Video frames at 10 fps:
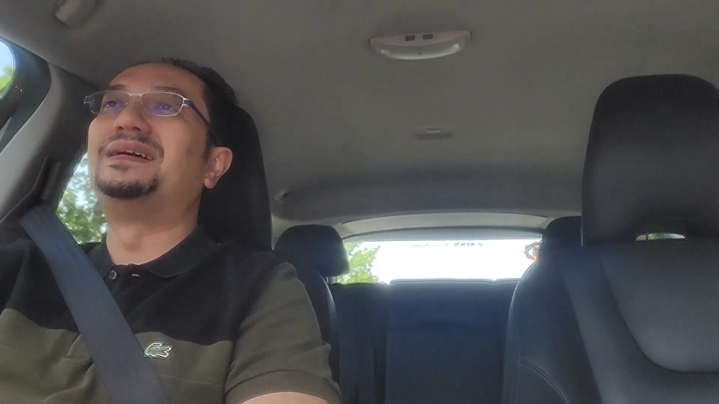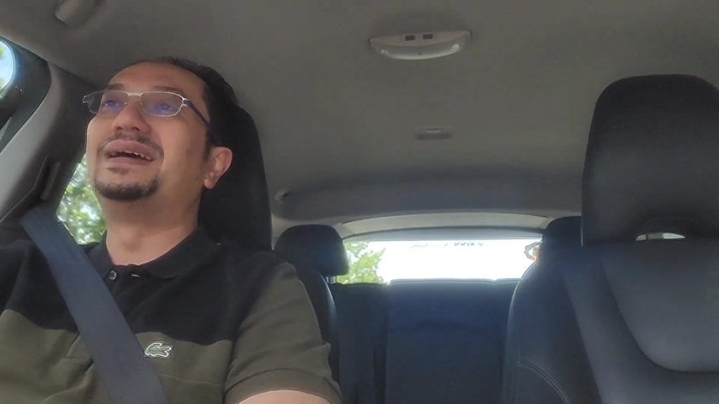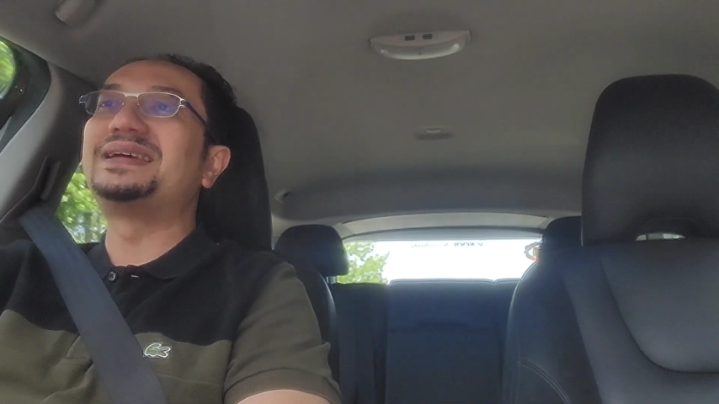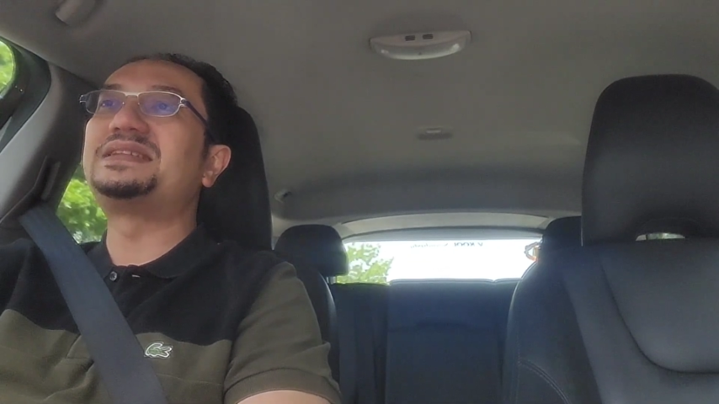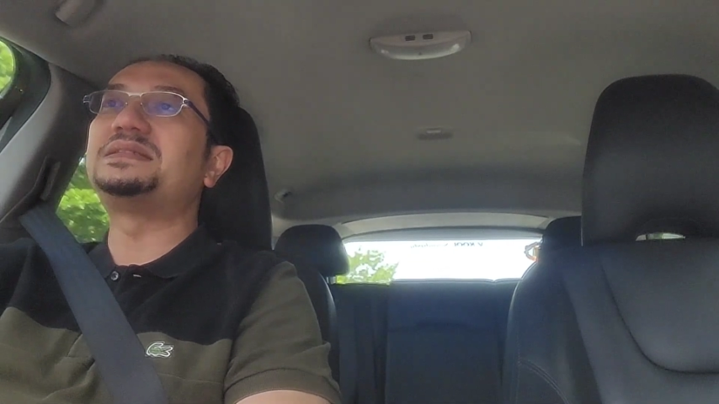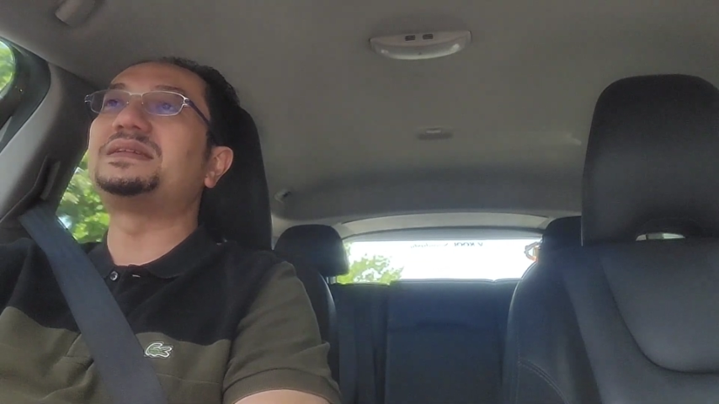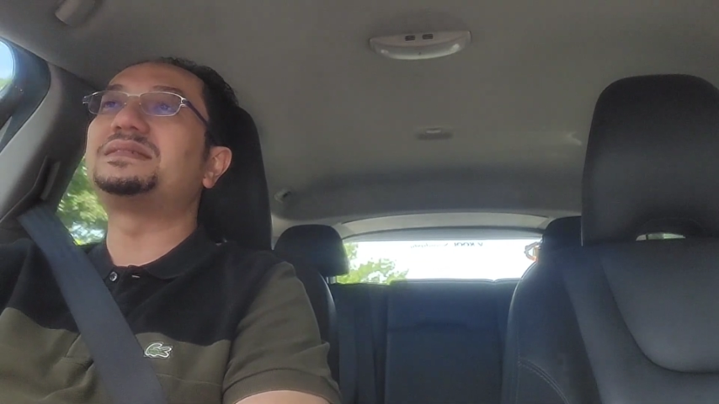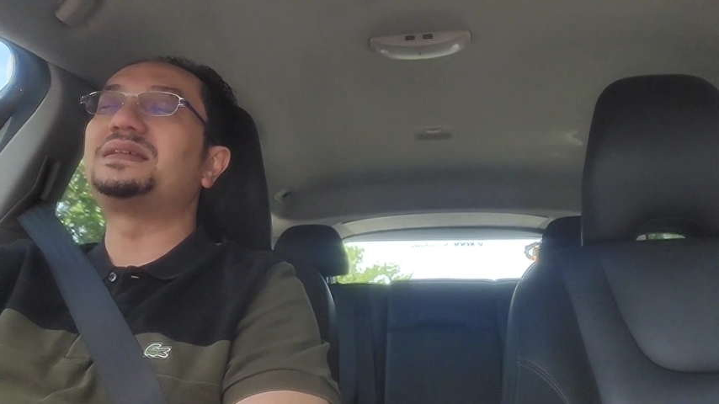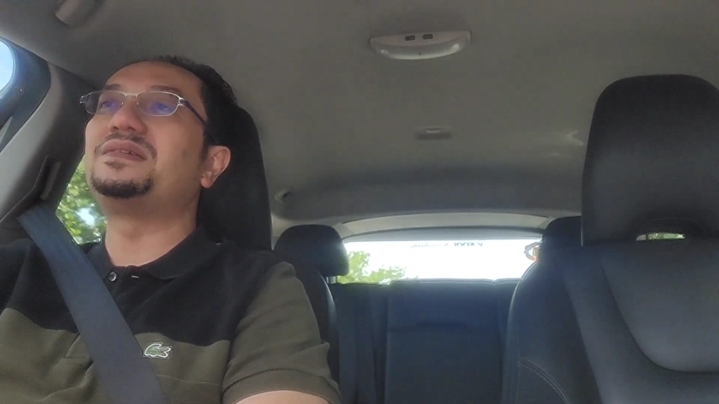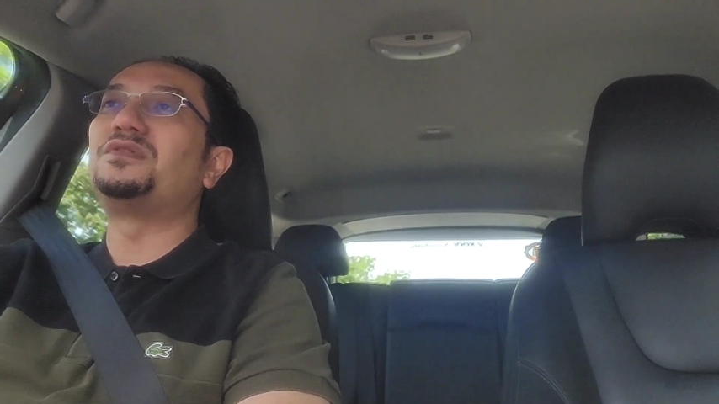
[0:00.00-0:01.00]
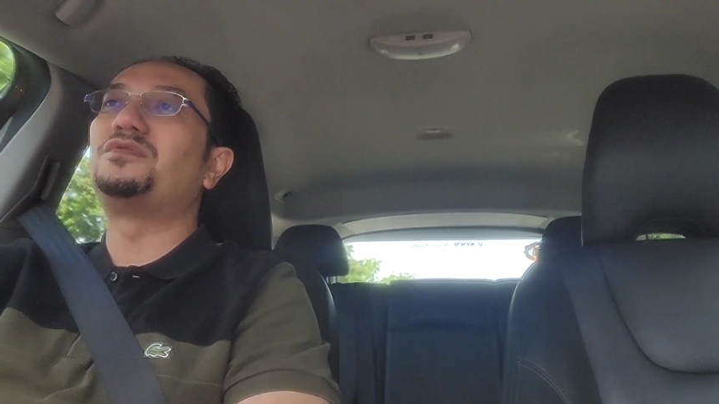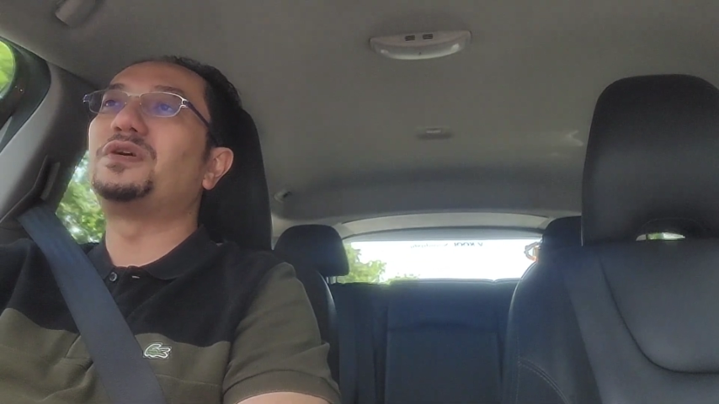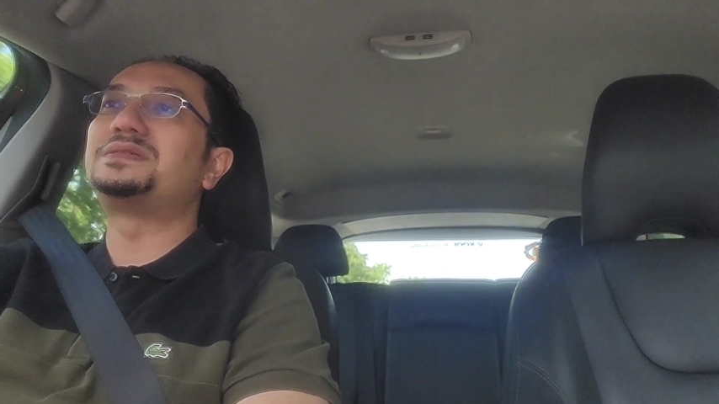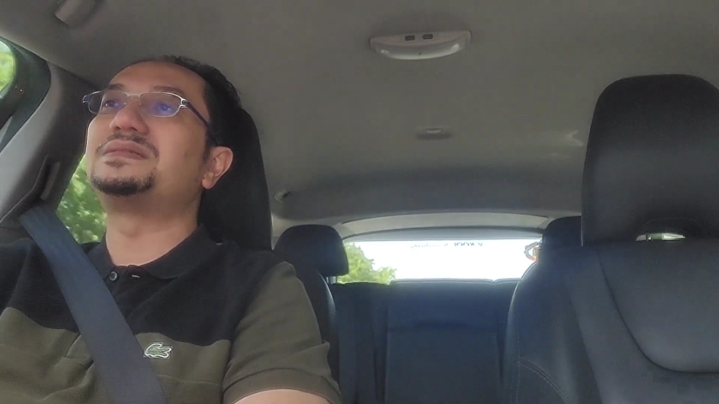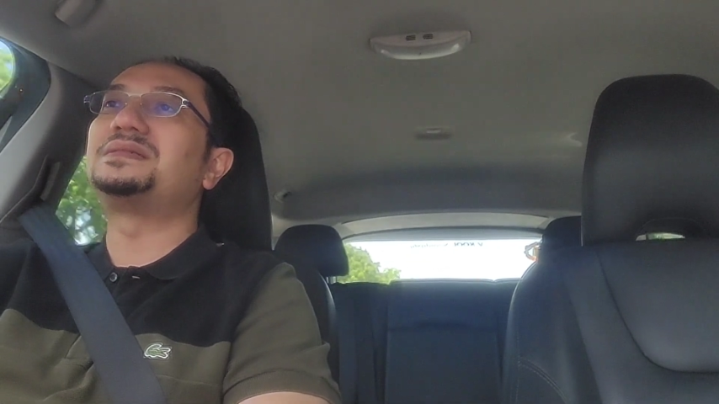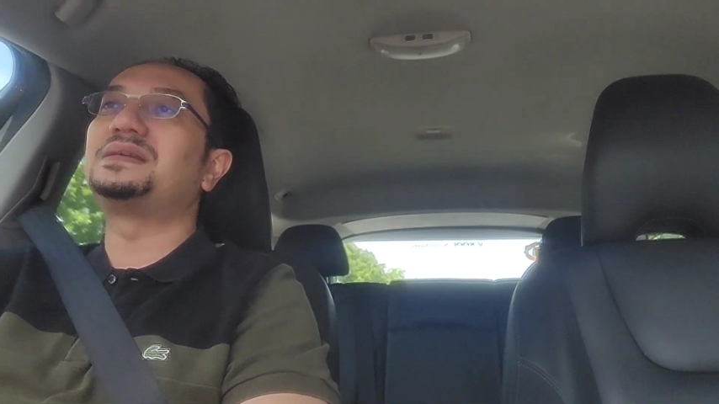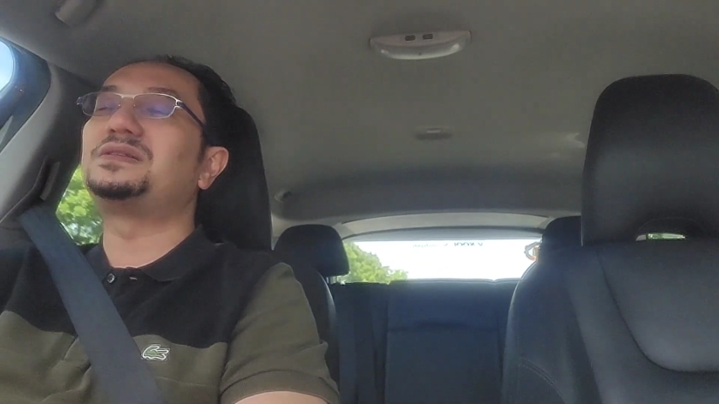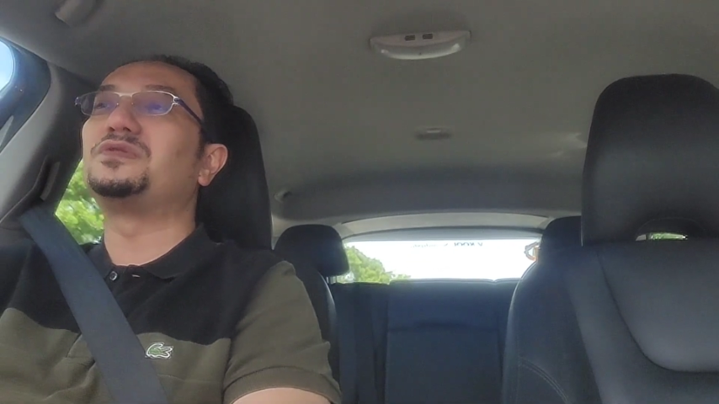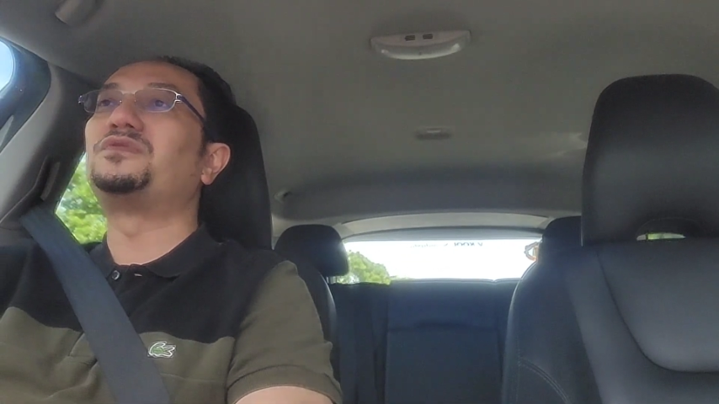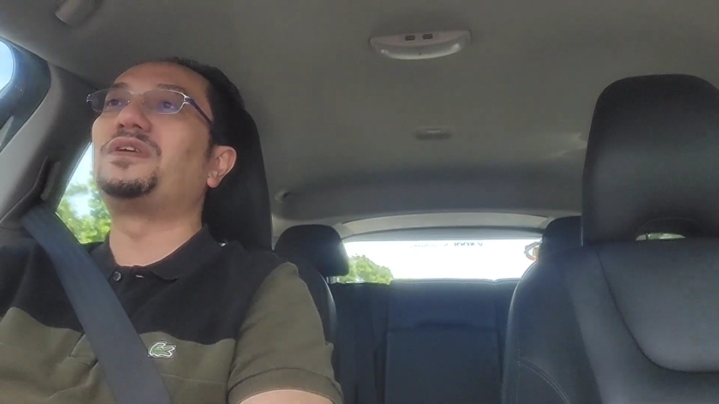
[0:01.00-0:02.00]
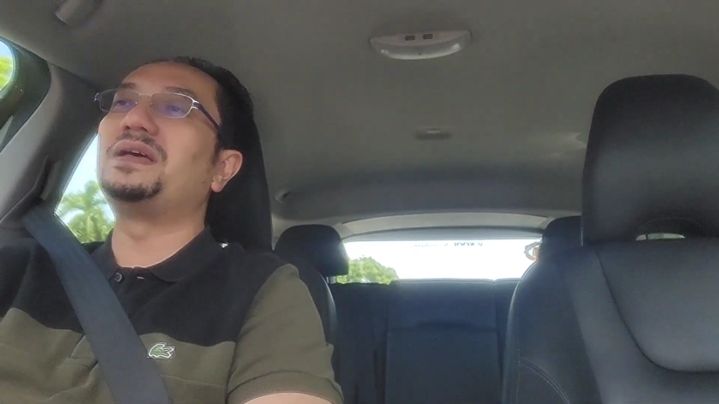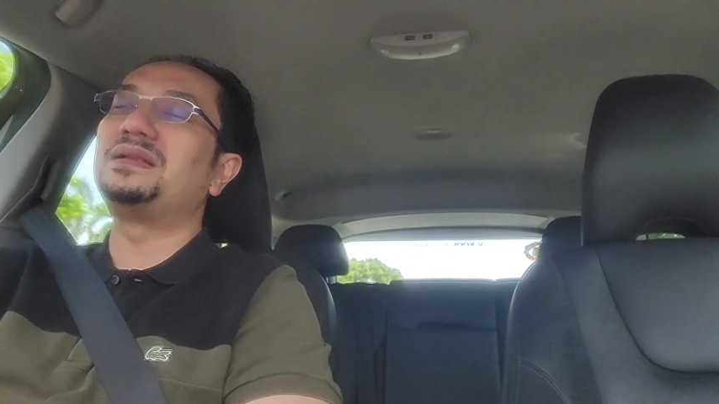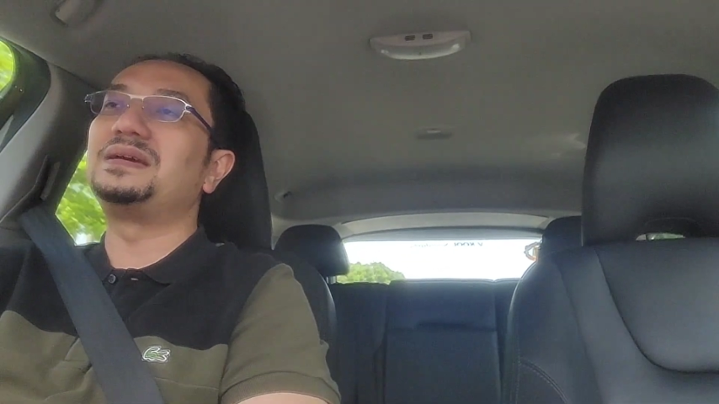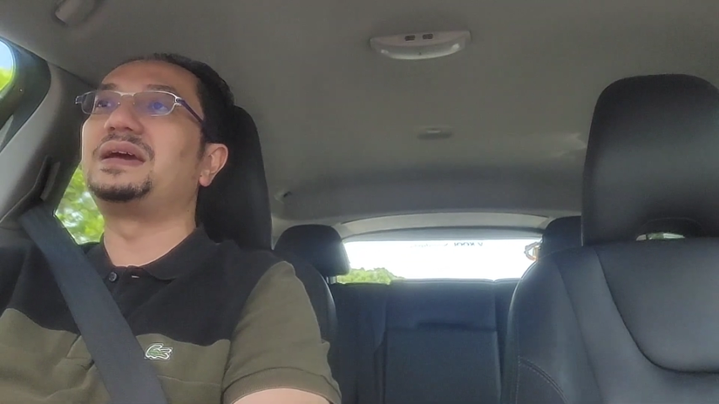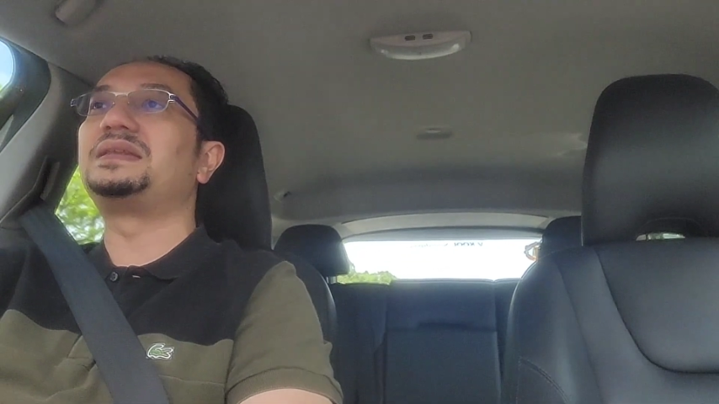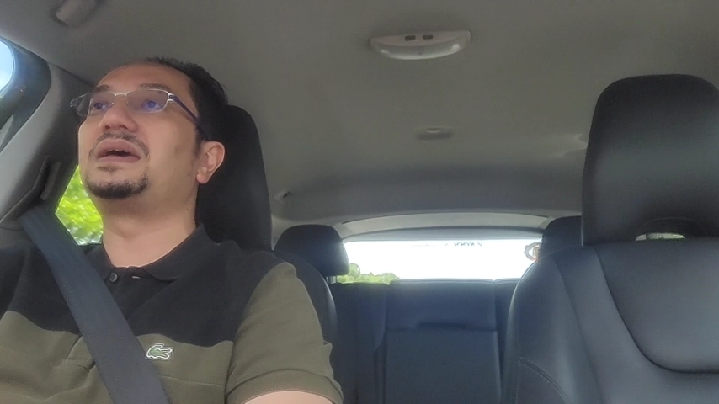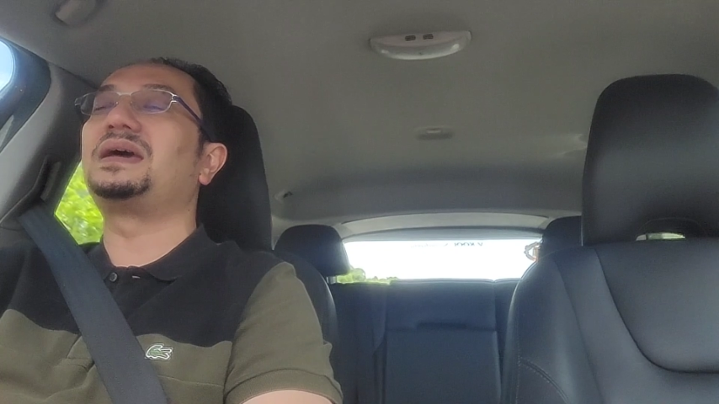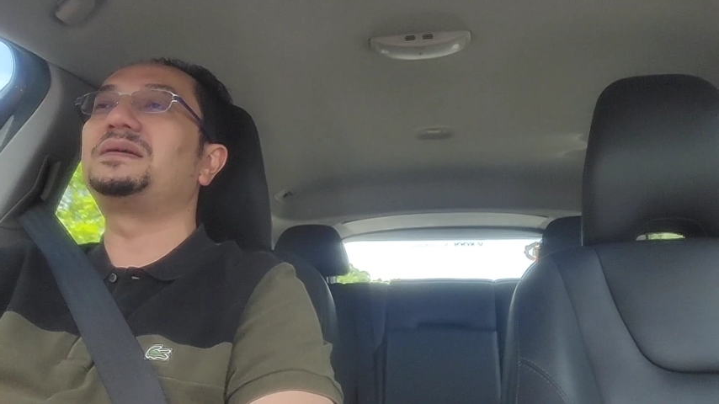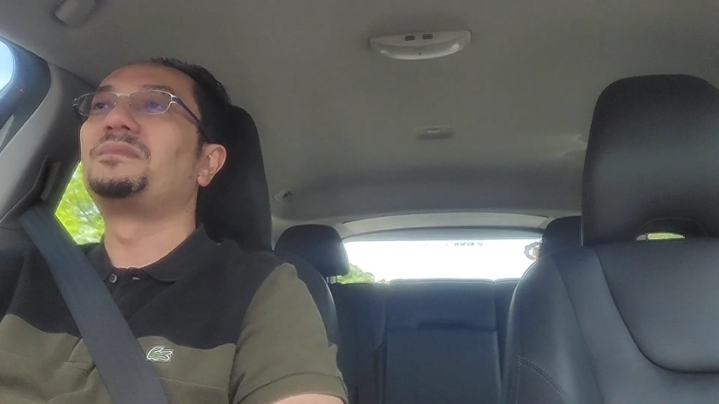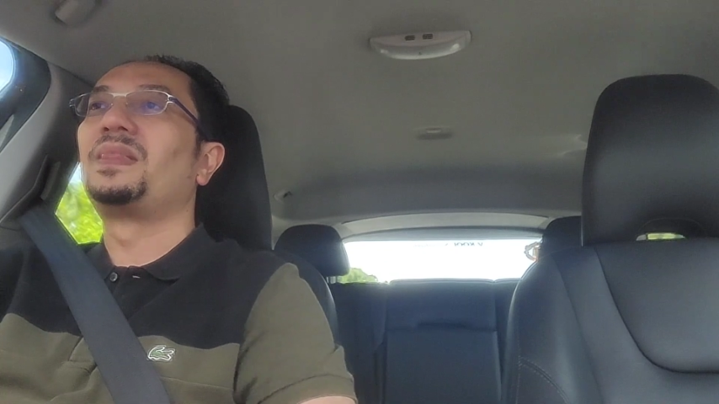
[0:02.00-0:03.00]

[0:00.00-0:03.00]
XC60, Volvo XC60 to fail here and there